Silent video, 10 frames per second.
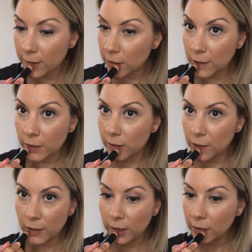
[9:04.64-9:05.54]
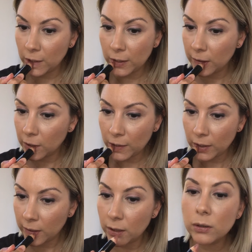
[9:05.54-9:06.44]
I just,
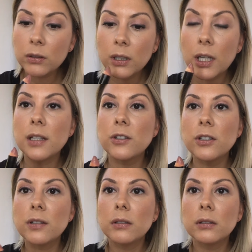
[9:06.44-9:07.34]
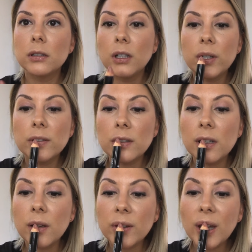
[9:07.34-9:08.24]
it's just, you know, it's
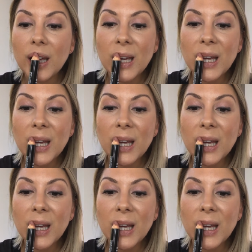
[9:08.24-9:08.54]
just lips.